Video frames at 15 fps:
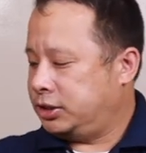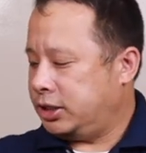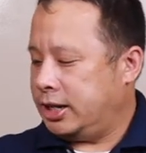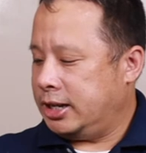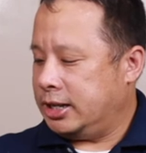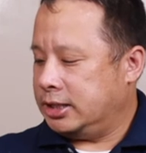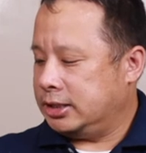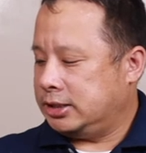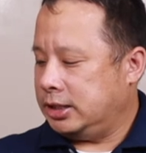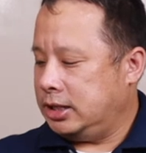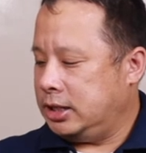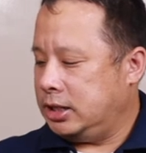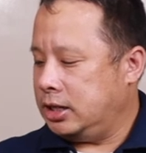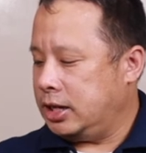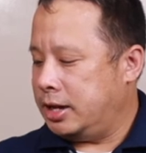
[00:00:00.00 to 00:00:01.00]

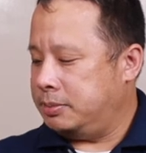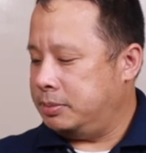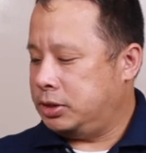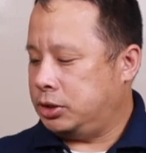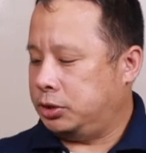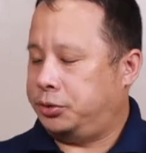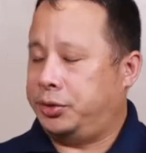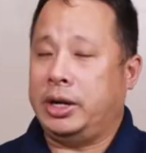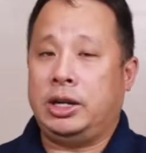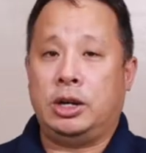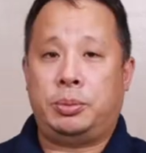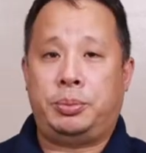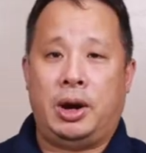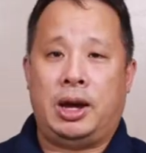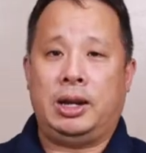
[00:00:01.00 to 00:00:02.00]
JSE Amateur
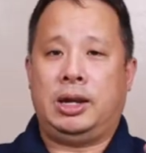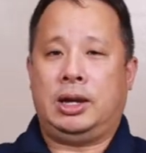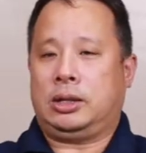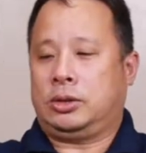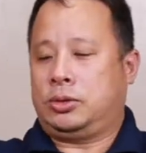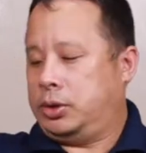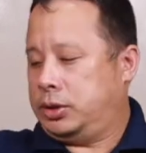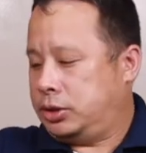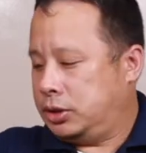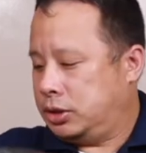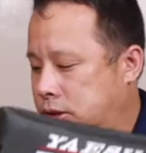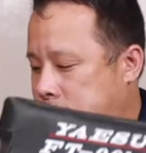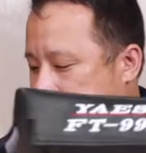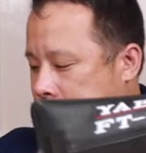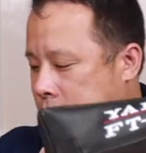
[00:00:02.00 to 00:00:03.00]
Radio Product, which
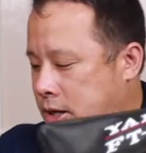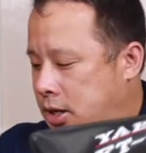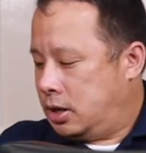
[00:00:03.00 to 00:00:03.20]
is